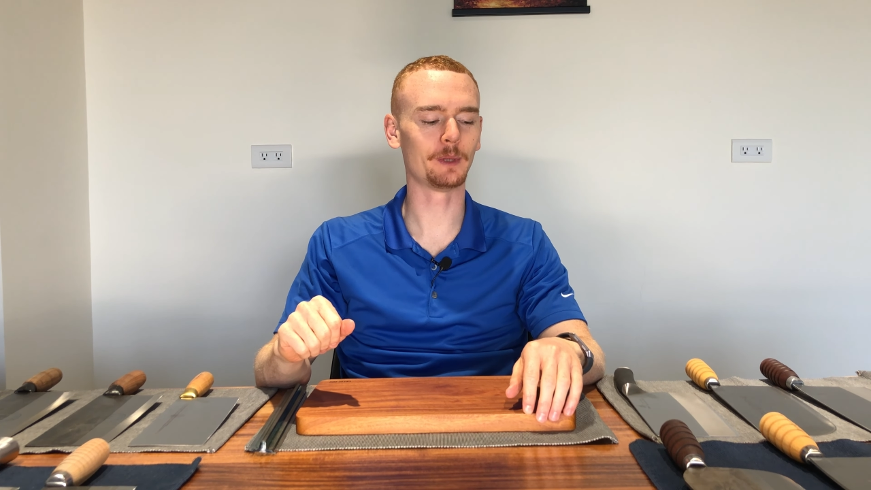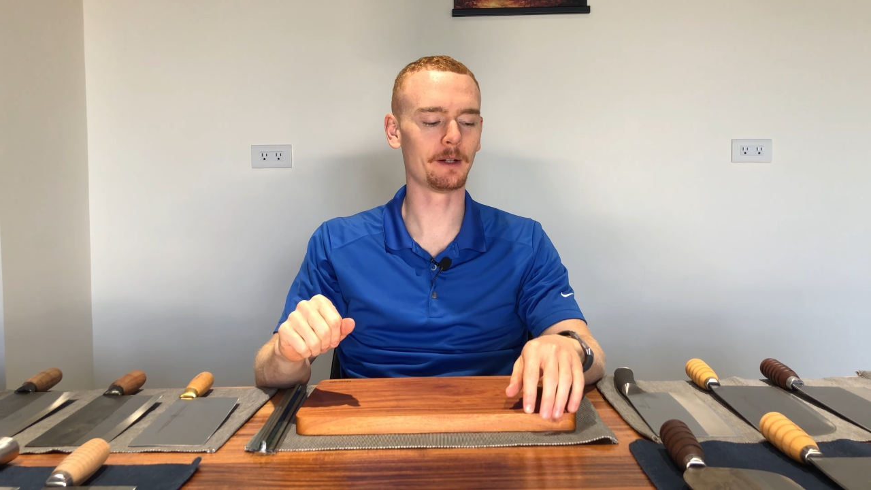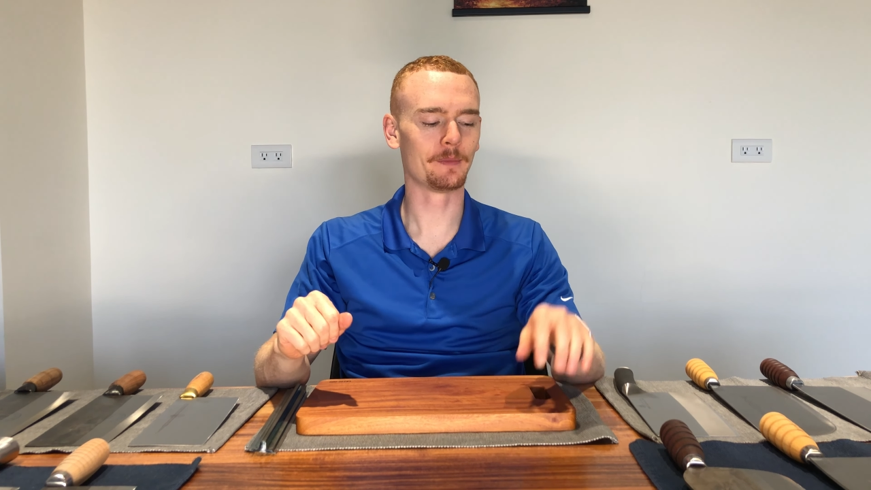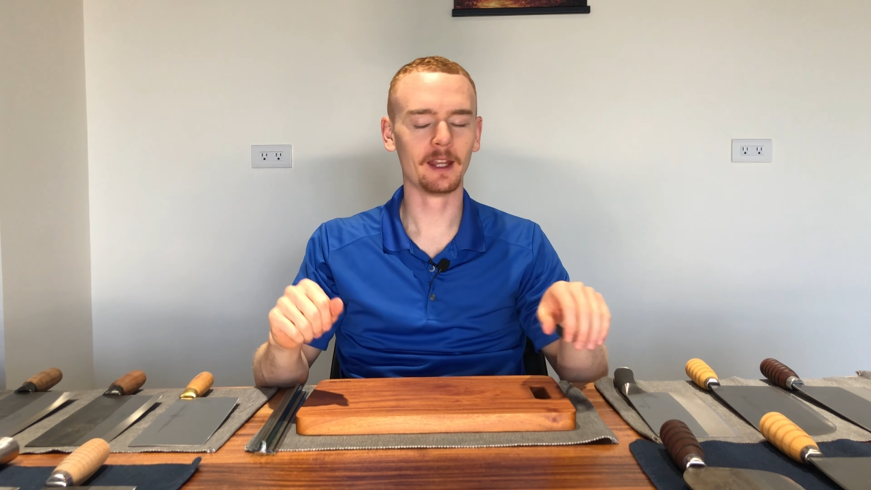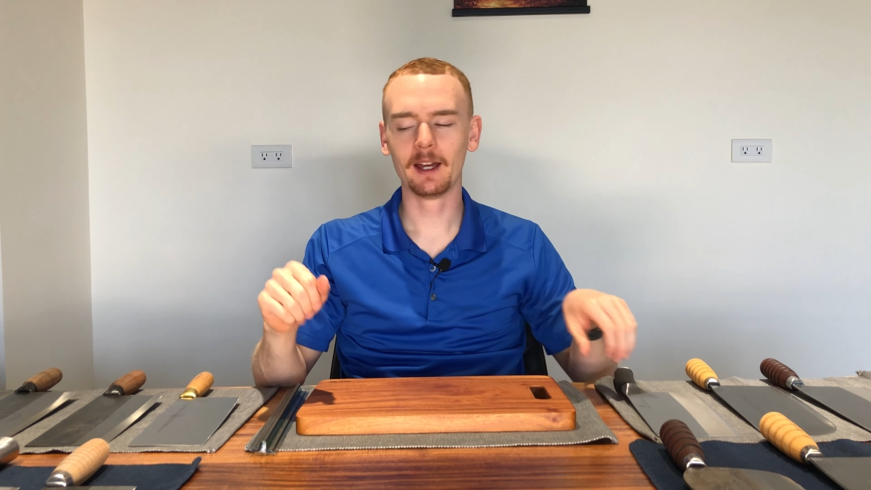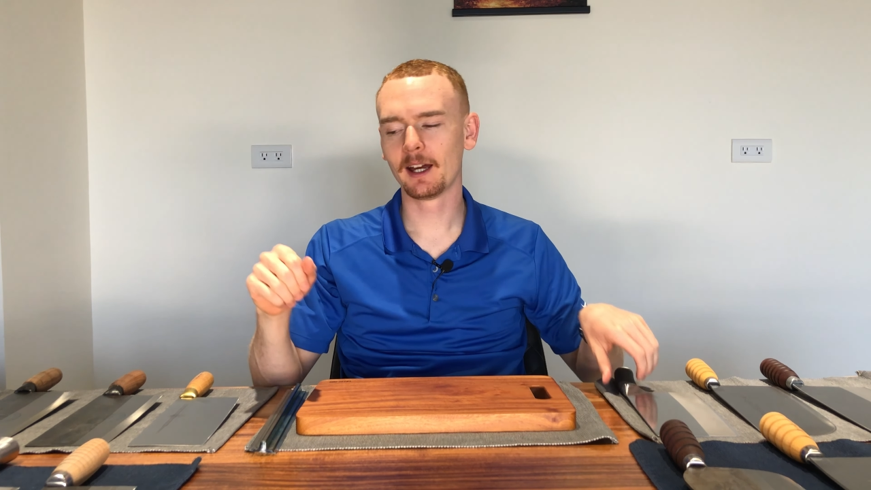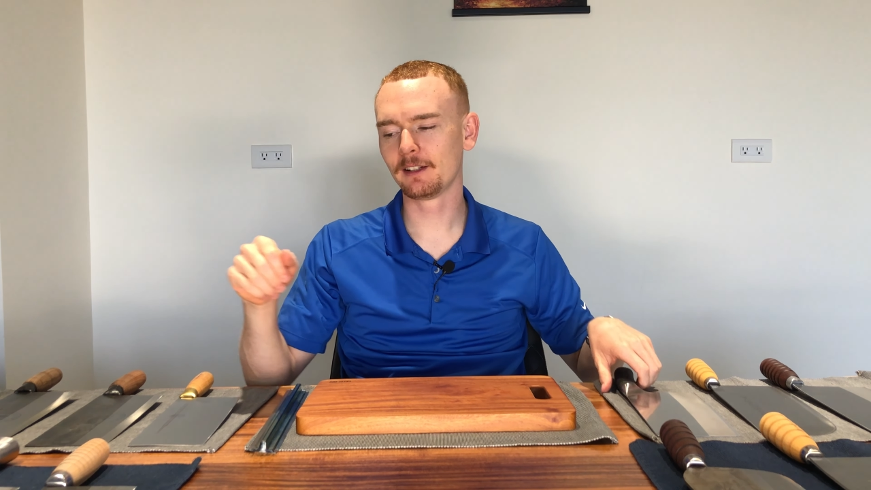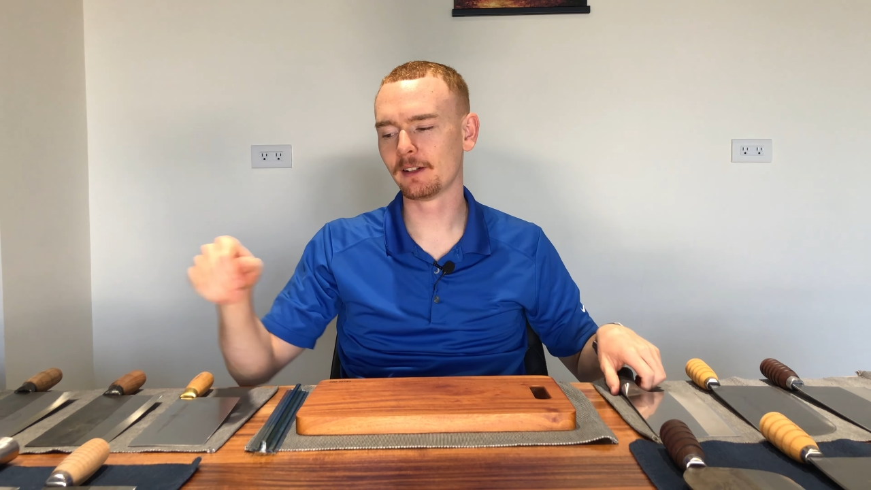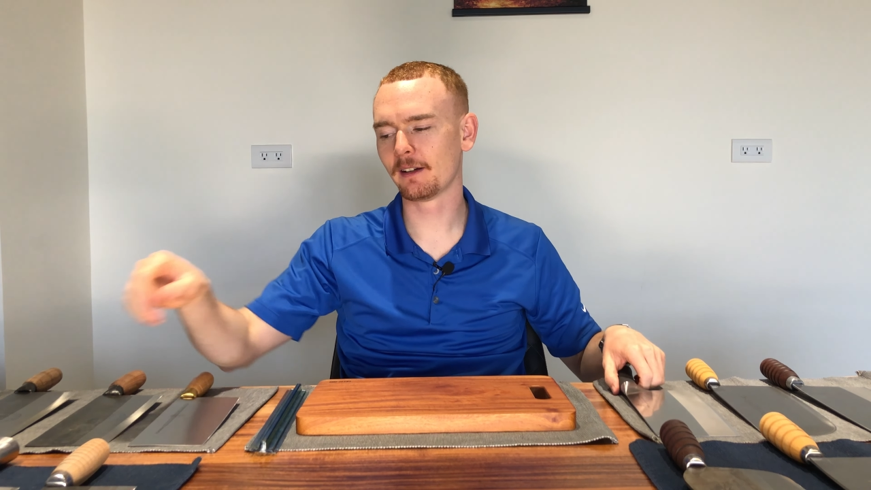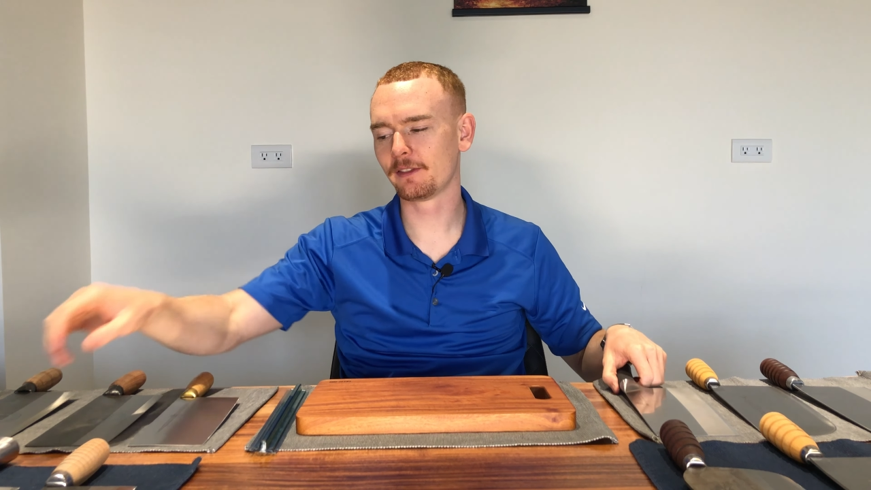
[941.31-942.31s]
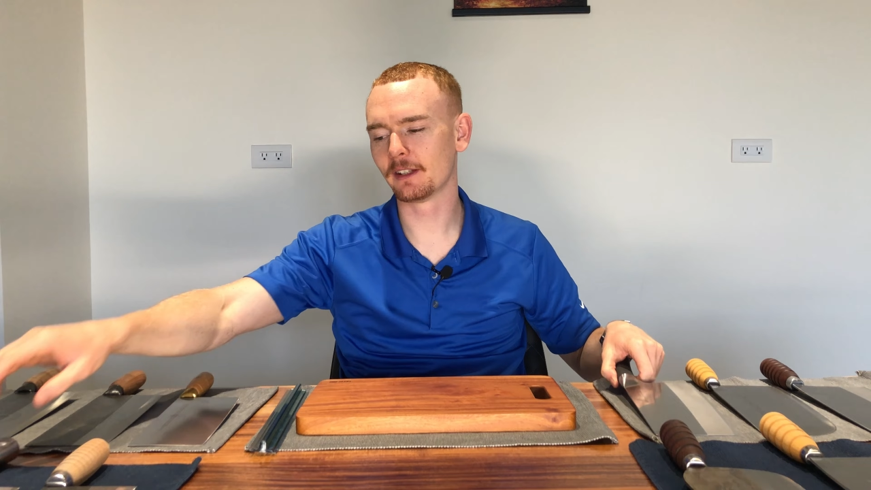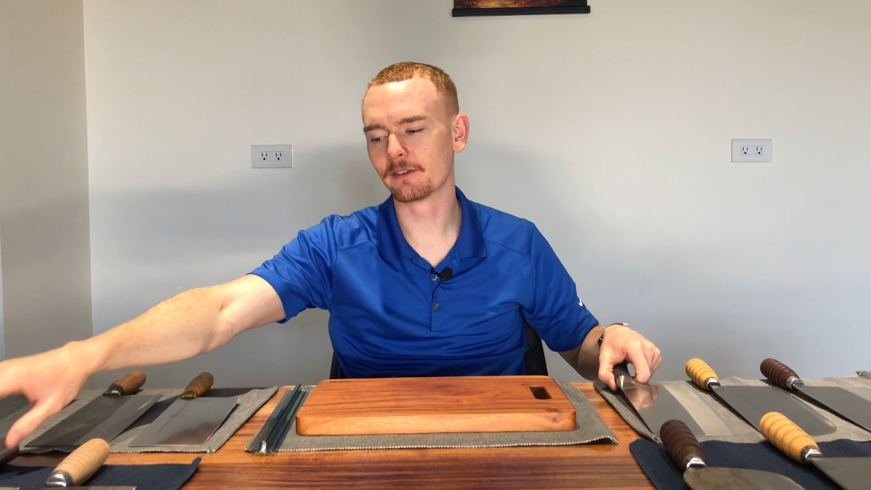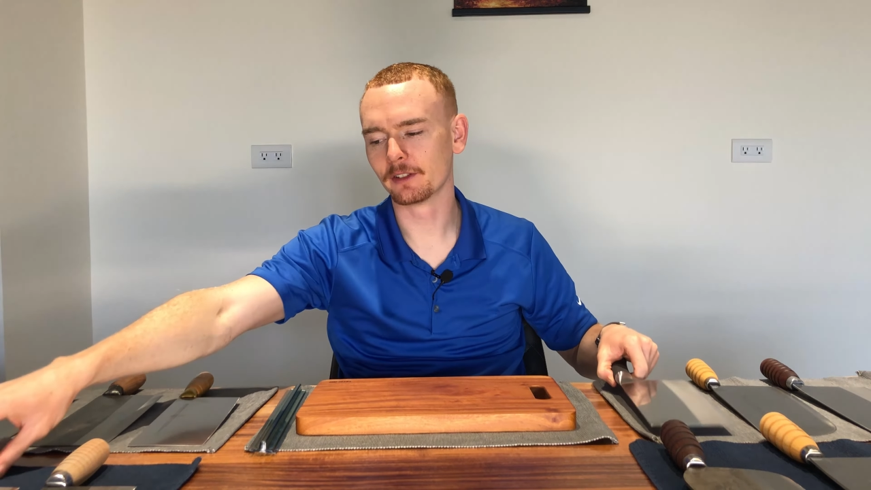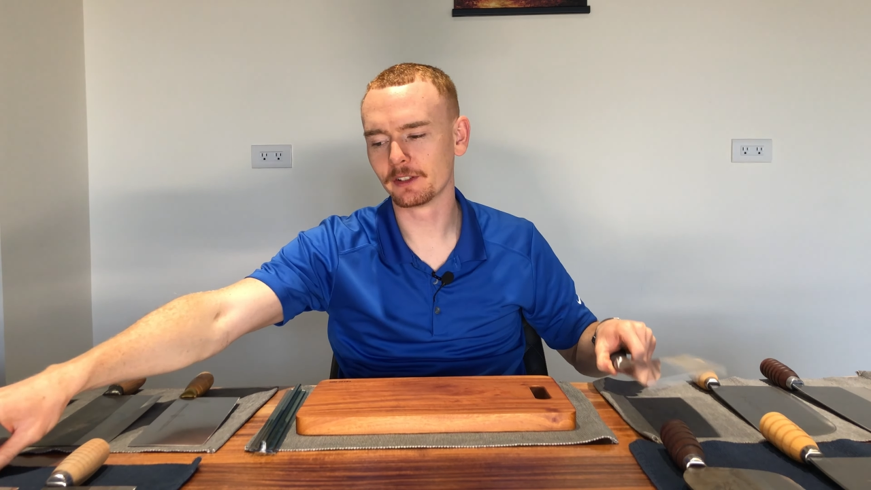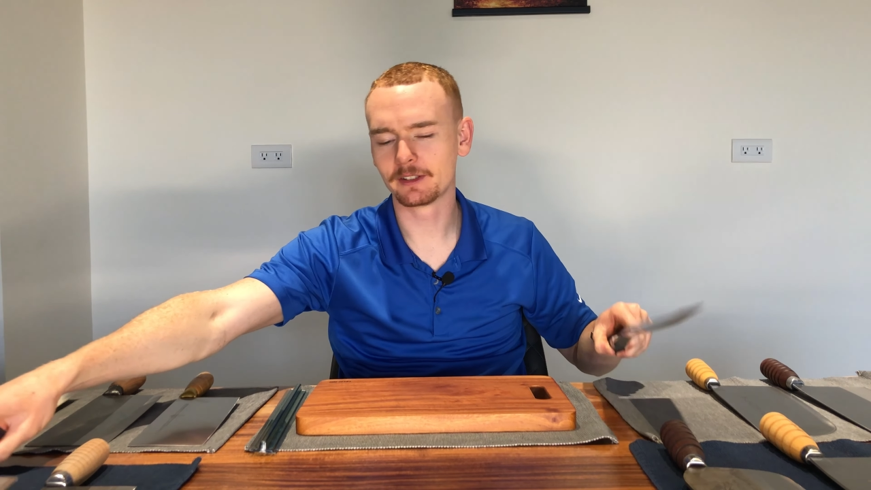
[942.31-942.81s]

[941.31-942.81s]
but I do have several